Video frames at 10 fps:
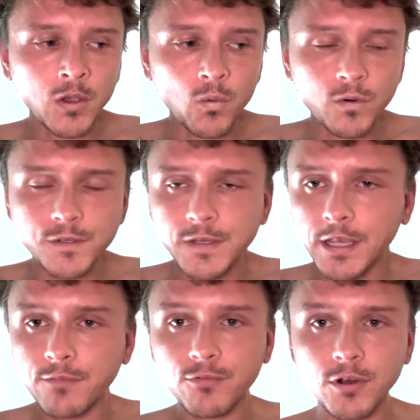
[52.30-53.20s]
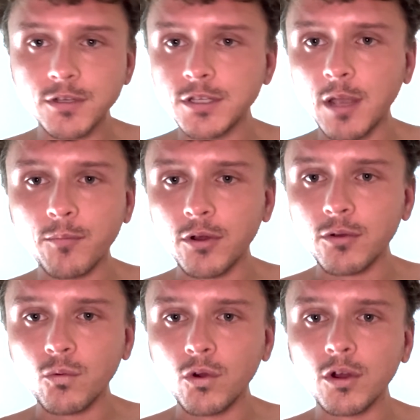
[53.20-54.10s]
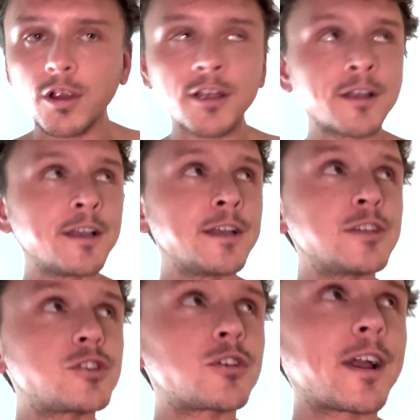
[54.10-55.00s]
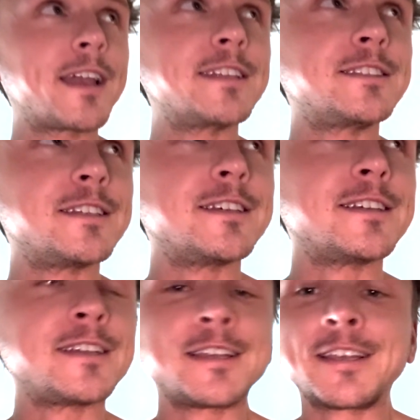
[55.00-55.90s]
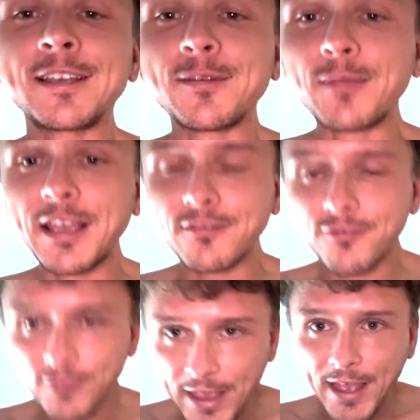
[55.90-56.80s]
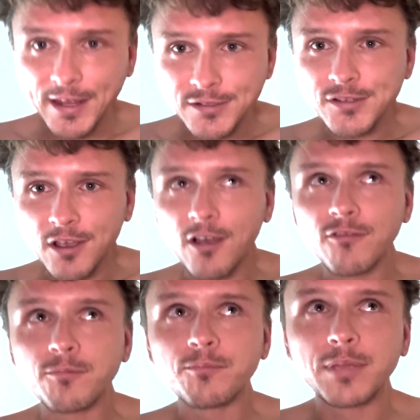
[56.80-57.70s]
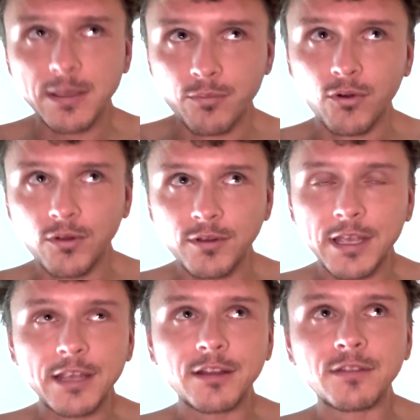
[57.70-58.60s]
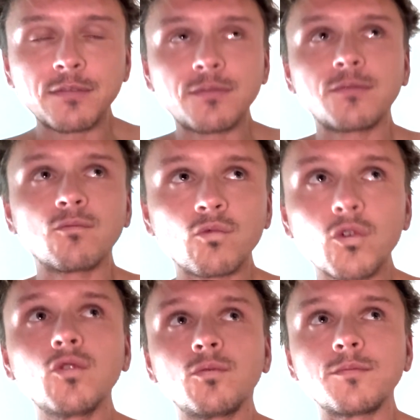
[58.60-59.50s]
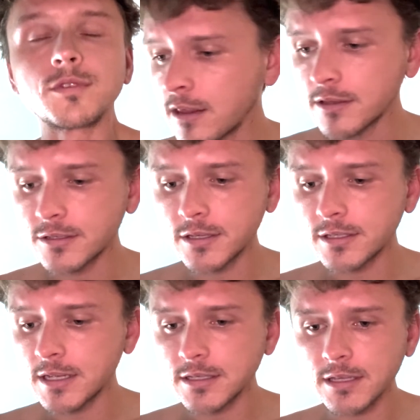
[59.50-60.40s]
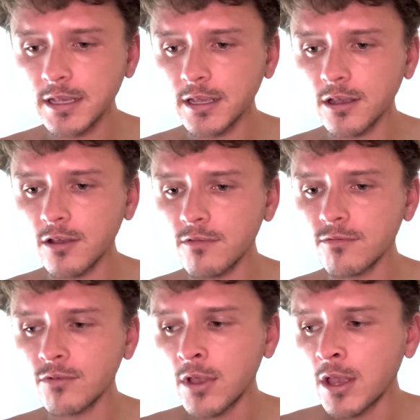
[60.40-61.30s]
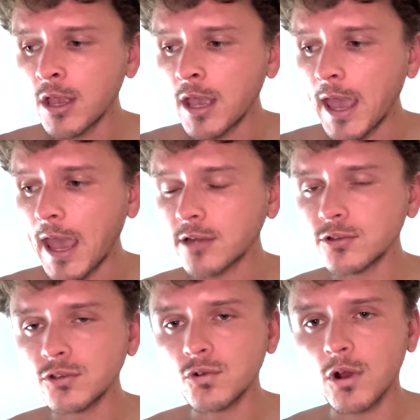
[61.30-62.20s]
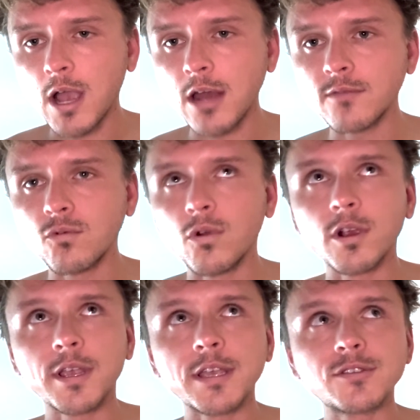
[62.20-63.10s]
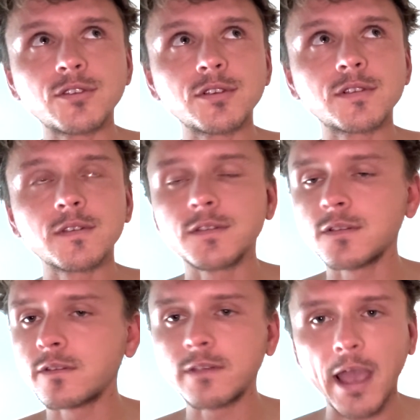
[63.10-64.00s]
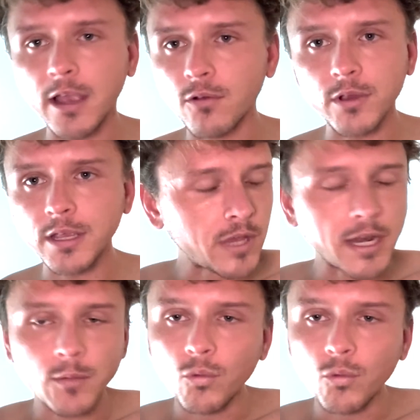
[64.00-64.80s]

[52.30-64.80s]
We're singing for our supper. We're trying to make fans of people in rooms. The statistic of actors who are out of work is just staggering, and I'm